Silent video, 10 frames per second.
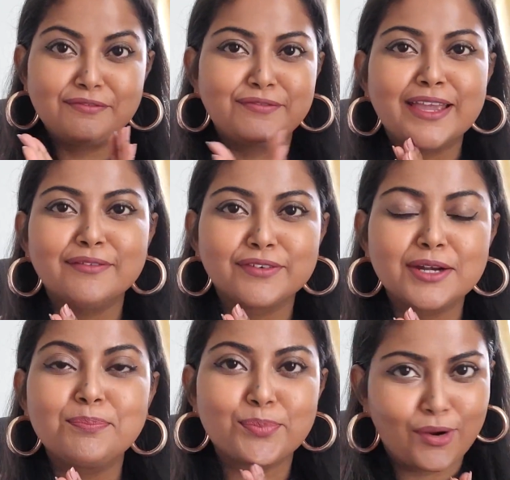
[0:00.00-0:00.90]
favorite
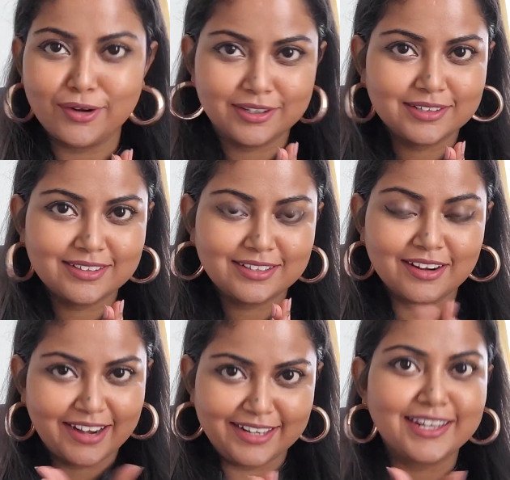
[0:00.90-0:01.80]
product
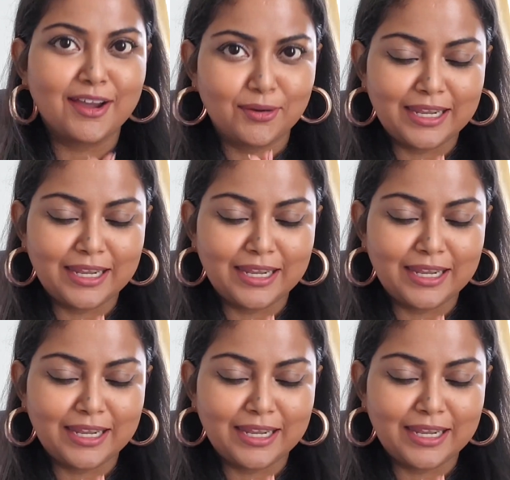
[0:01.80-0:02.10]
right now.